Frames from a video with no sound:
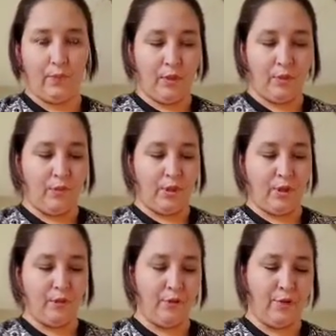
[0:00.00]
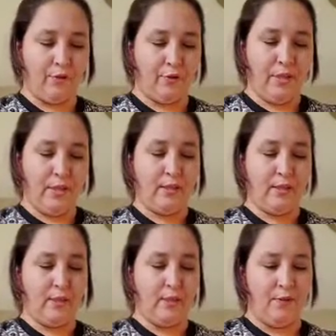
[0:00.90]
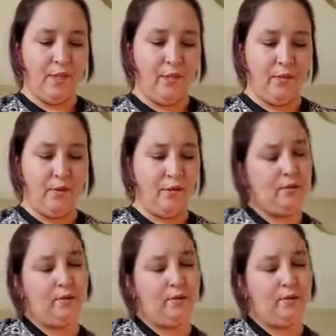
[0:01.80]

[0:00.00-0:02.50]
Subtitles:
I'm running on 12 minutes of this video.